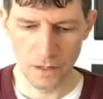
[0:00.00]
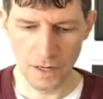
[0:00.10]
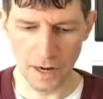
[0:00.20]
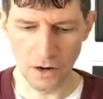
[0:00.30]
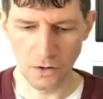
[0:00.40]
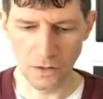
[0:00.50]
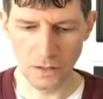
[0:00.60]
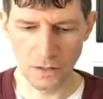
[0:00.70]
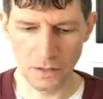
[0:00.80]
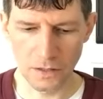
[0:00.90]
Now,
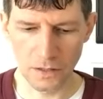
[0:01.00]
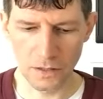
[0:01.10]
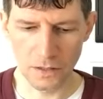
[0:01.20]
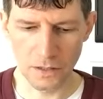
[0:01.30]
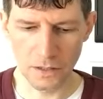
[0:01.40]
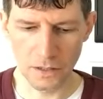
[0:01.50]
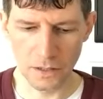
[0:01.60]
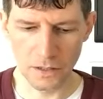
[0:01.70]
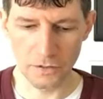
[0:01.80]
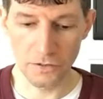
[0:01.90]

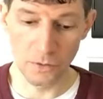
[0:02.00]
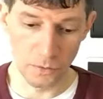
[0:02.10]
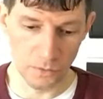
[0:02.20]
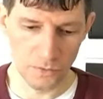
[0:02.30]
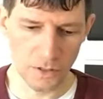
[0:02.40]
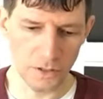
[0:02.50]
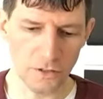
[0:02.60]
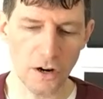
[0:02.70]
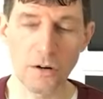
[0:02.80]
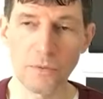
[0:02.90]
uh, so
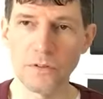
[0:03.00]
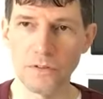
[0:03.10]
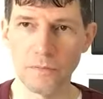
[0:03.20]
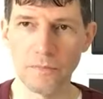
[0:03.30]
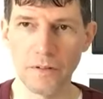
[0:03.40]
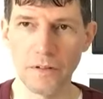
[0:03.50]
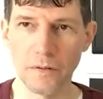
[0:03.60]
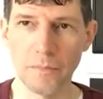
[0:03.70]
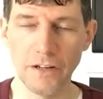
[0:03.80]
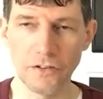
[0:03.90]
Qatar was a
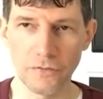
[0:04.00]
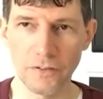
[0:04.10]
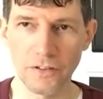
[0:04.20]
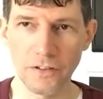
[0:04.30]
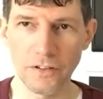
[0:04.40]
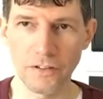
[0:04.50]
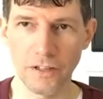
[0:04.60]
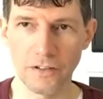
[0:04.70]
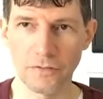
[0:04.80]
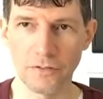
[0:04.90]
major
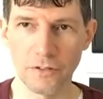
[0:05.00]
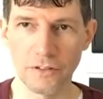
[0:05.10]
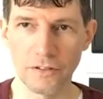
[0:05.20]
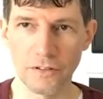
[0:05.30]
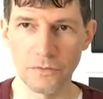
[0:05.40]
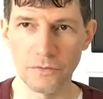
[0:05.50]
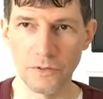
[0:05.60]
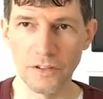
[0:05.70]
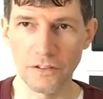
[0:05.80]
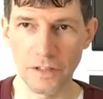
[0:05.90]
facilitator for the
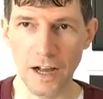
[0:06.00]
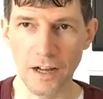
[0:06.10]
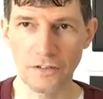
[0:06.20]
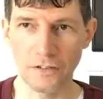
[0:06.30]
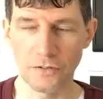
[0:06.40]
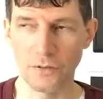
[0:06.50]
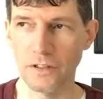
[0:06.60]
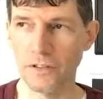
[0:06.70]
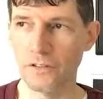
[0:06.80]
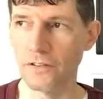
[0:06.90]
recent hostage
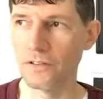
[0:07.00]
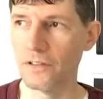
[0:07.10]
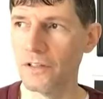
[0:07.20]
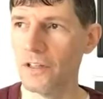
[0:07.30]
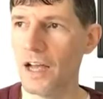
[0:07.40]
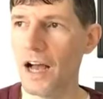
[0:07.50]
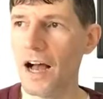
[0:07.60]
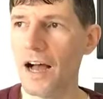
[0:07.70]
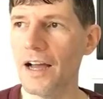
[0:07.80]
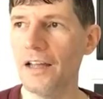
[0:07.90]
releases.
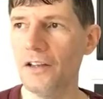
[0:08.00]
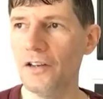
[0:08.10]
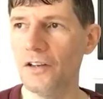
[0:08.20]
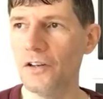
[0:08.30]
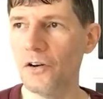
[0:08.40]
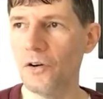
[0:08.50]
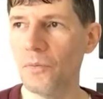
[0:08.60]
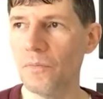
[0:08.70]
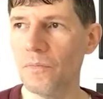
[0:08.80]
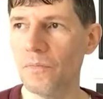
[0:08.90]
I, you
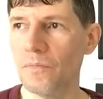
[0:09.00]
know,